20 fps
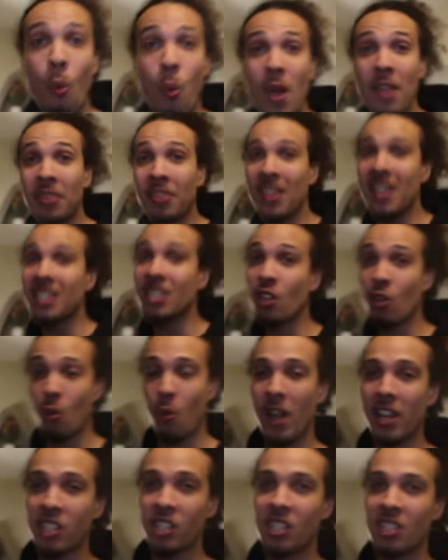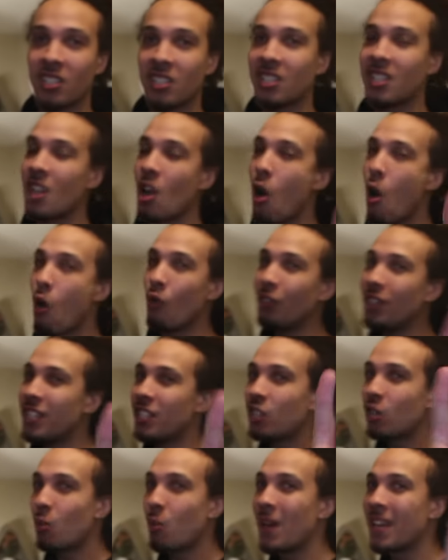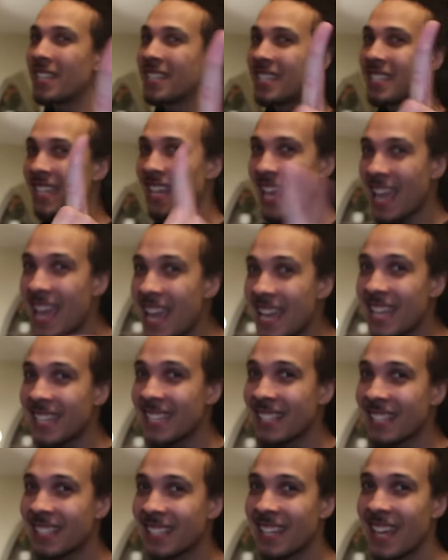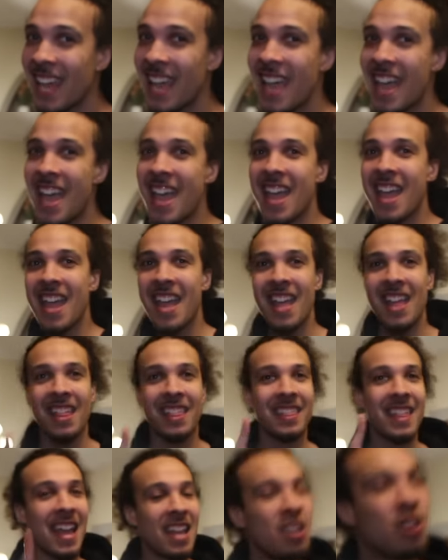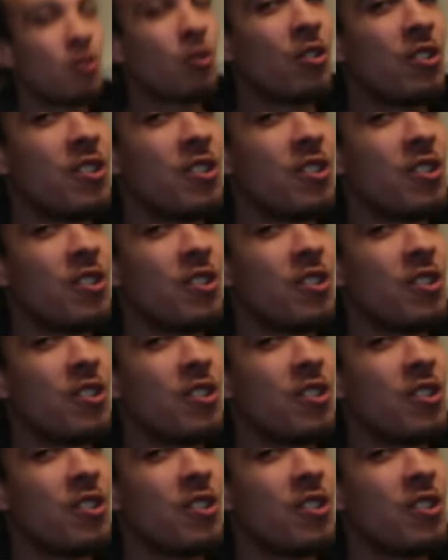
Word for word: with these questions. The only twist is that you